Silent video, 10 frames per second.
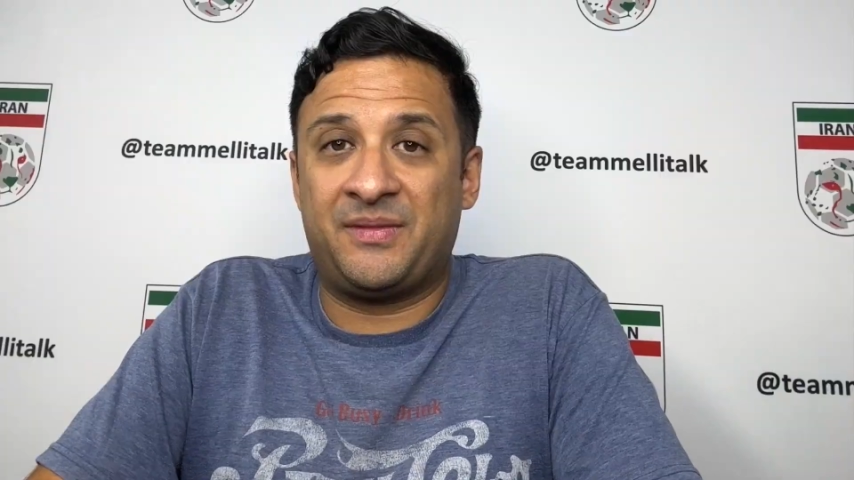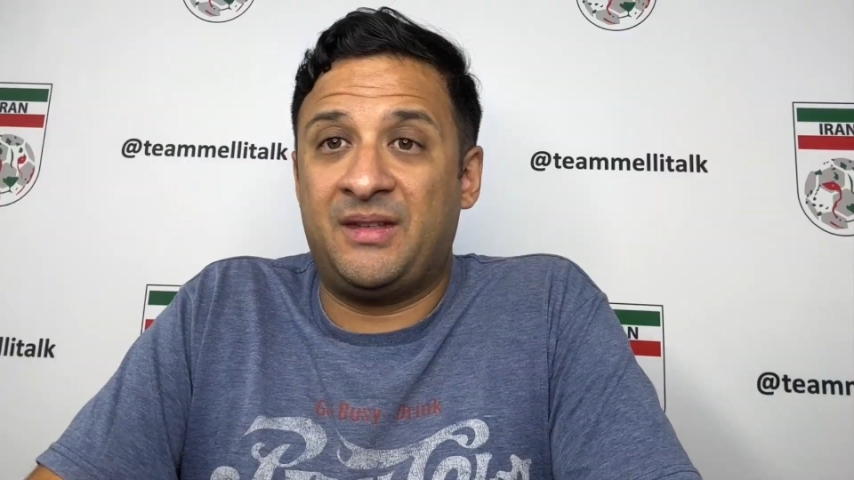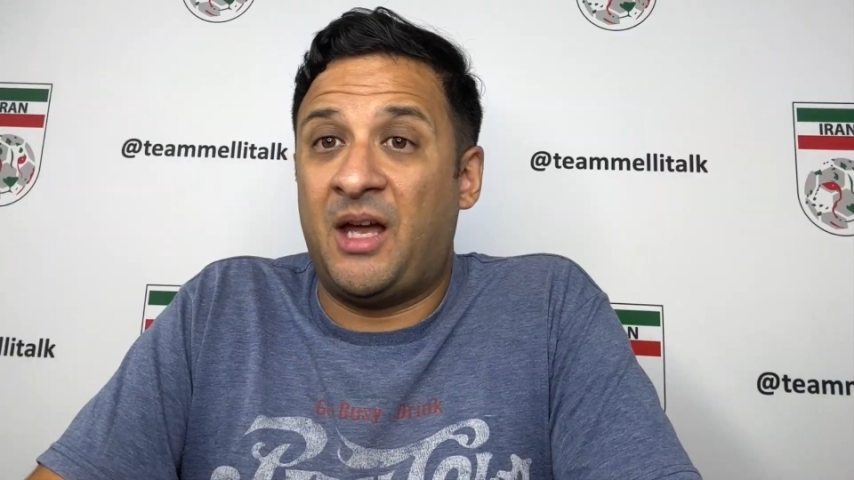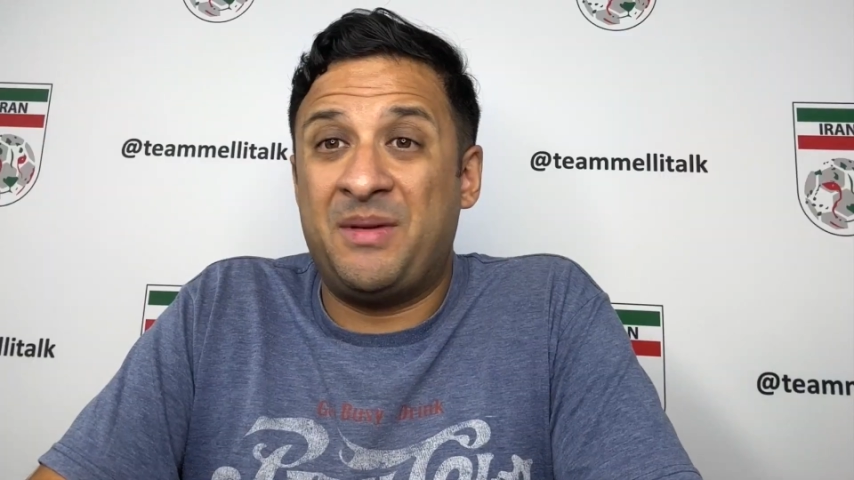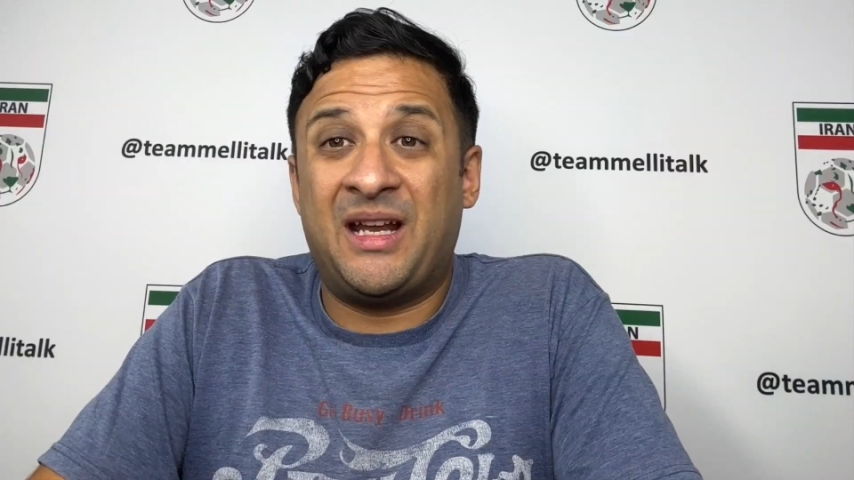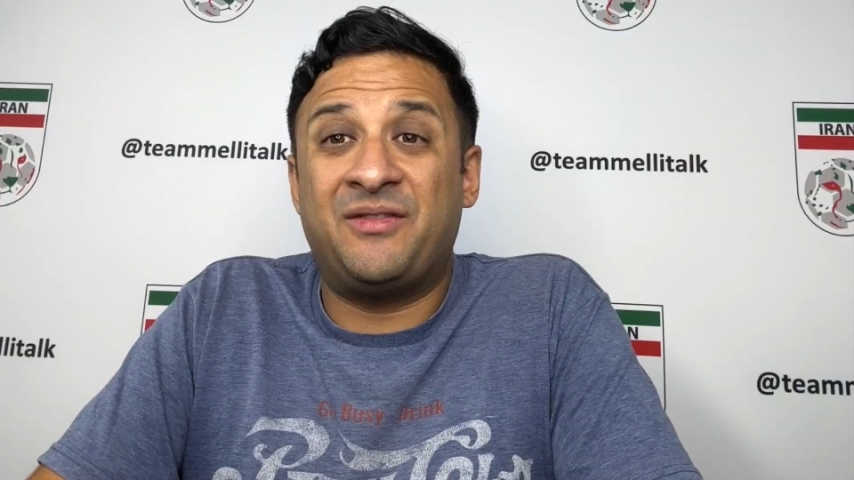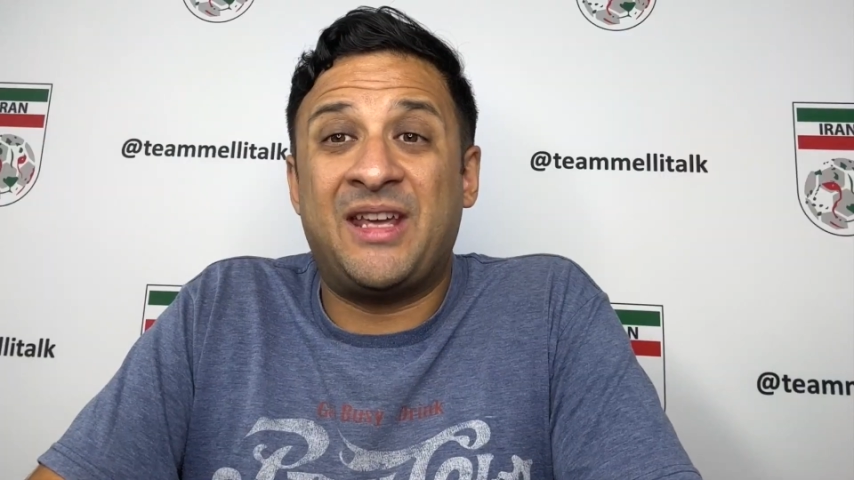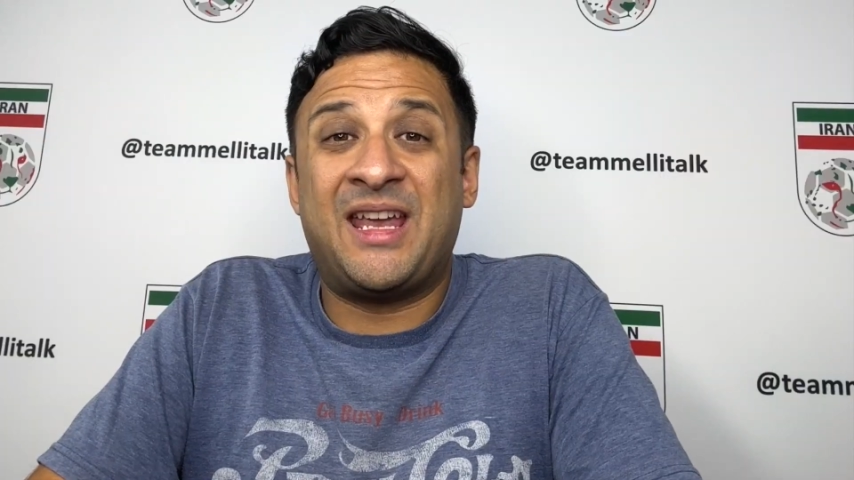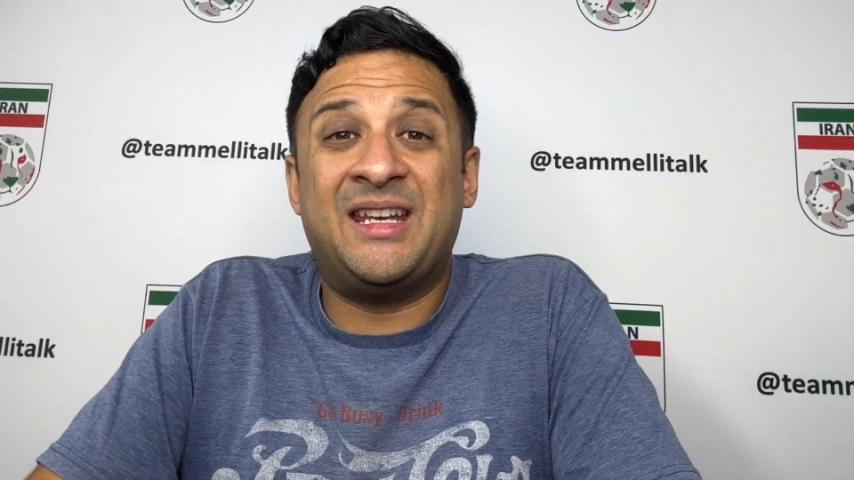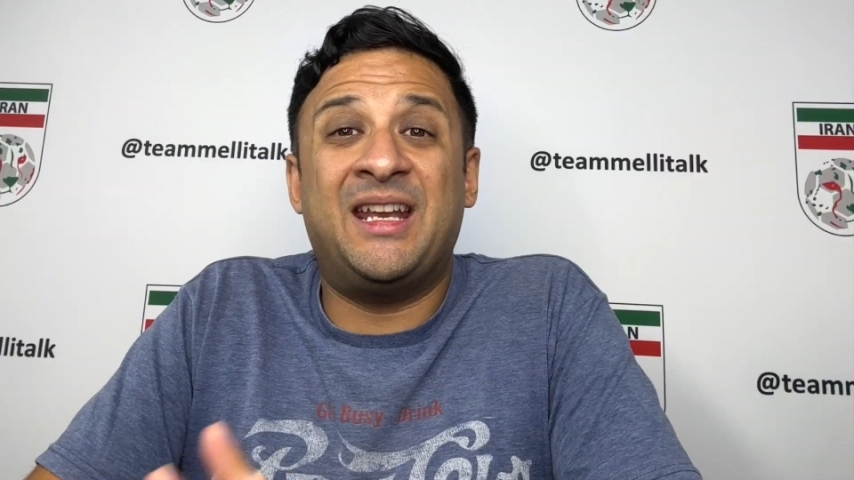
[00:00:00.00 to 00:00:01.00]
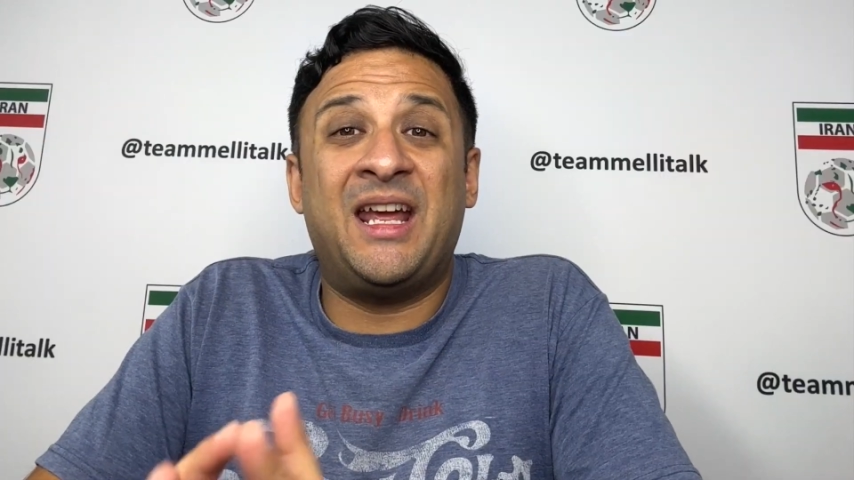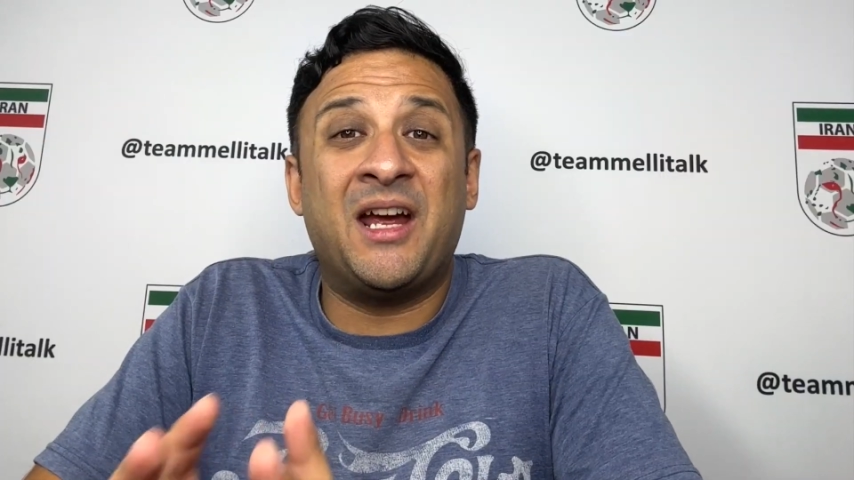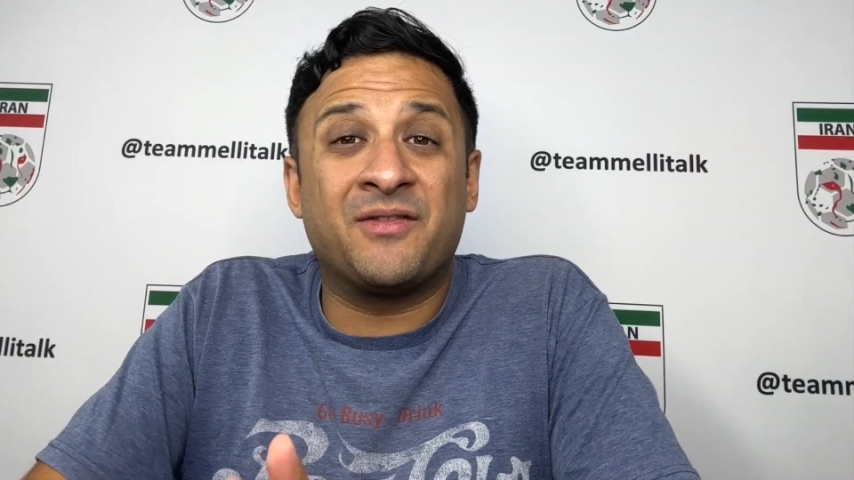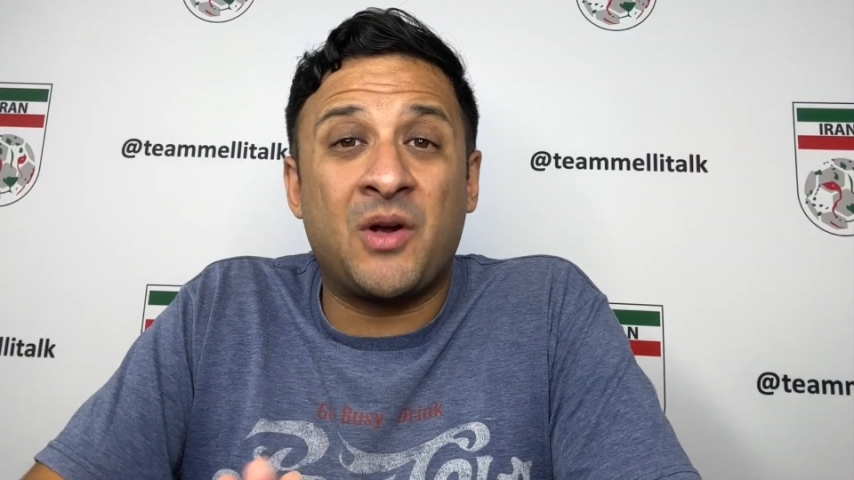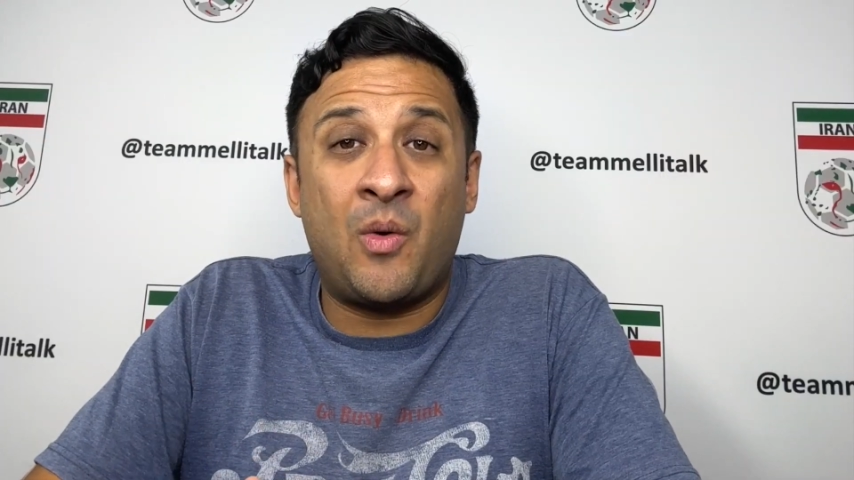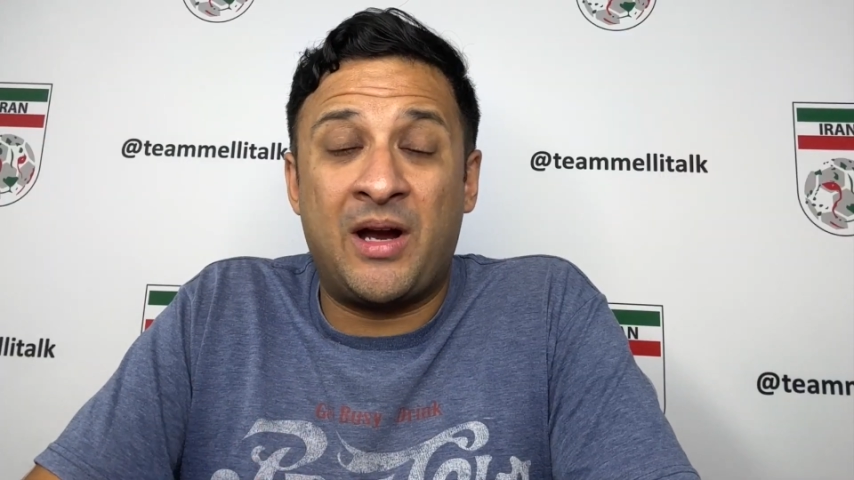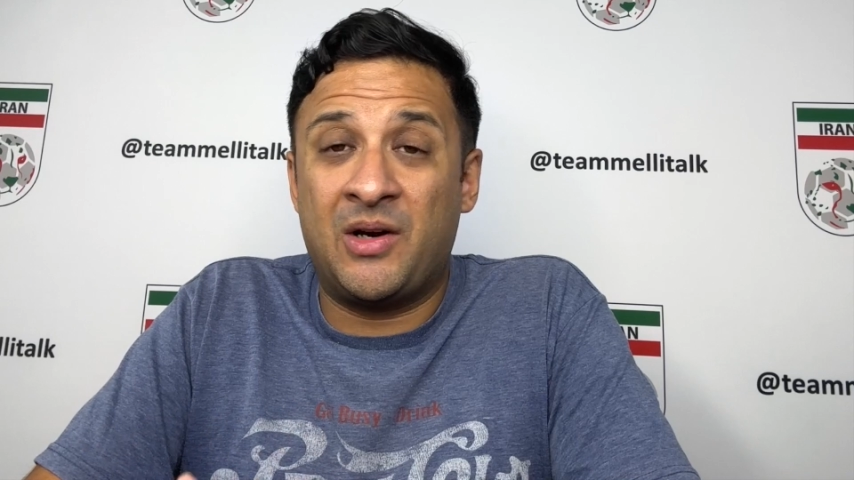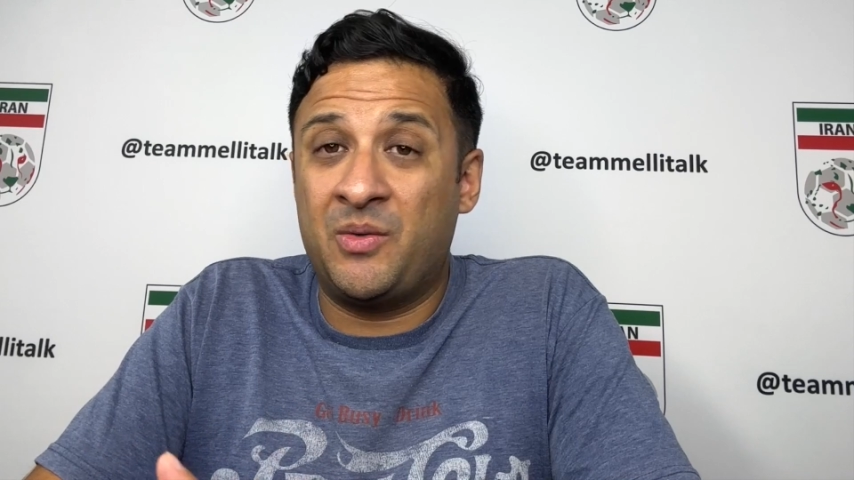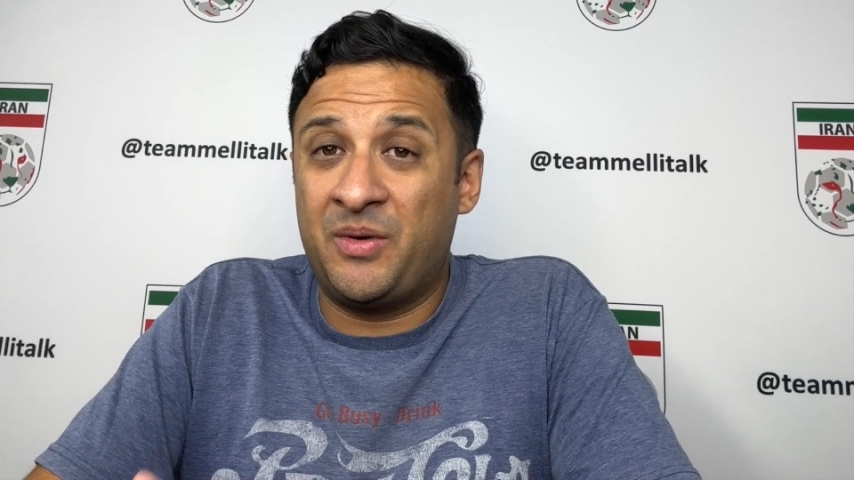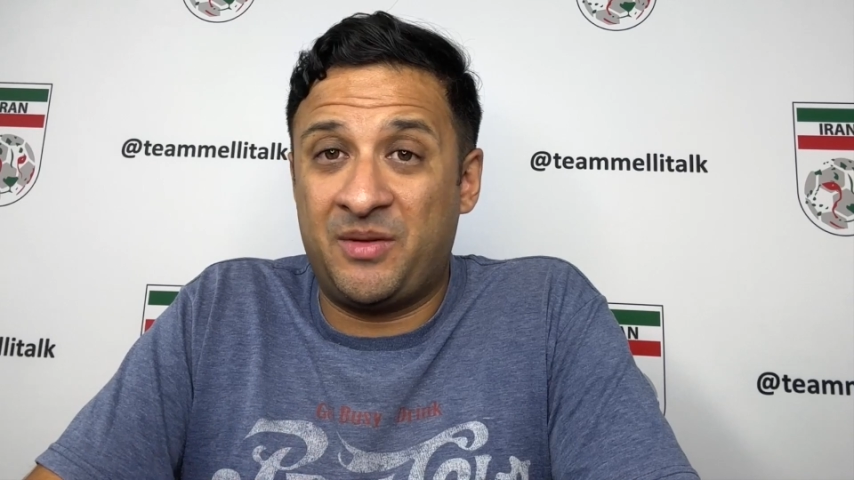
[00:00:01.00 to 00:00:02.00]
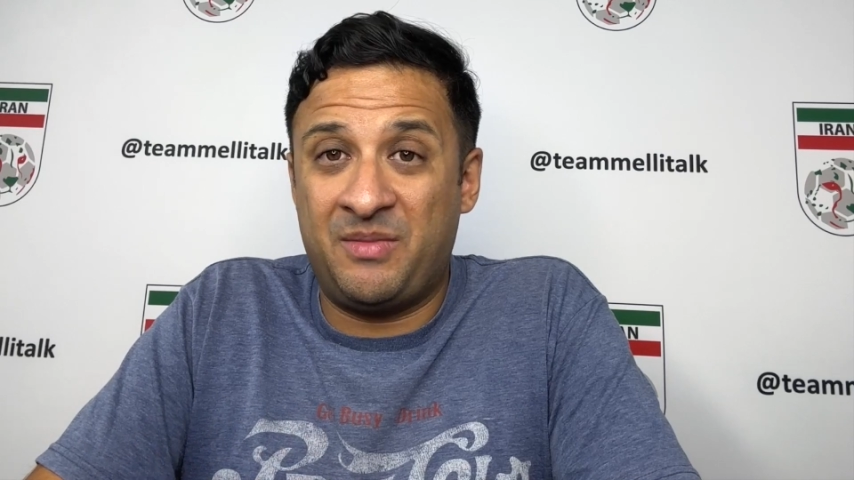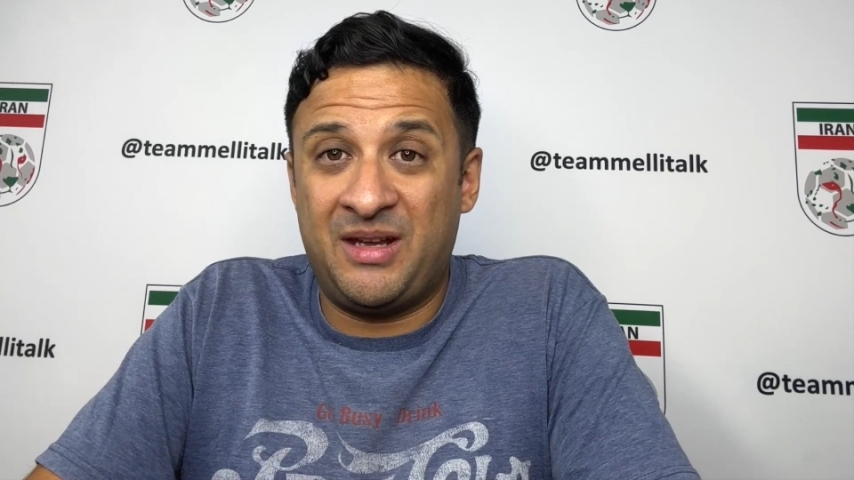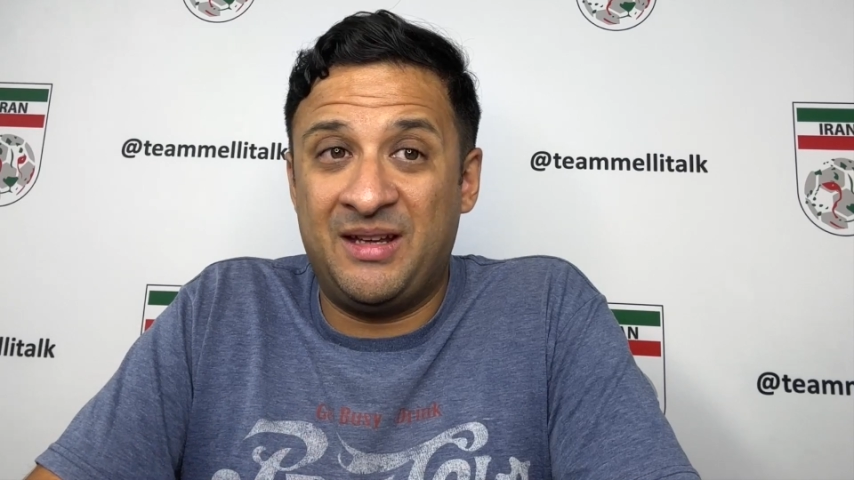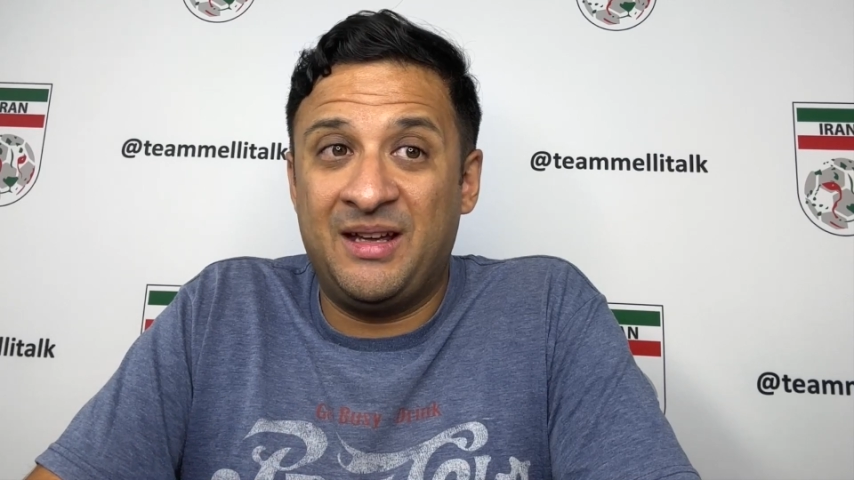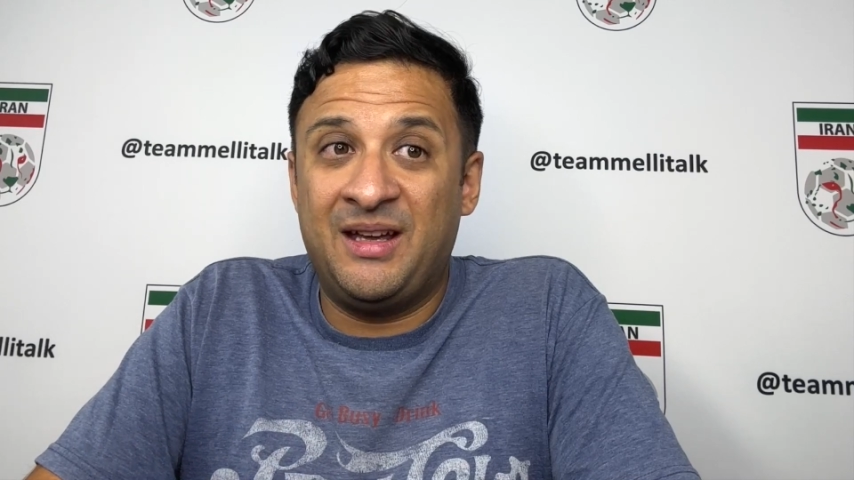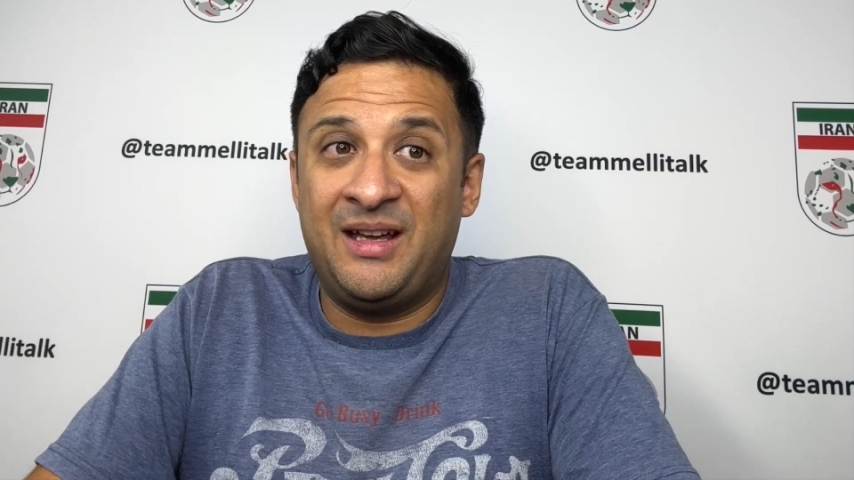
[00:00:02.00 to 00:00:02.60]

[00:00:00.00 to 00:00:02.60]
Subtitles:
I mean, I've taken it everywhere with me.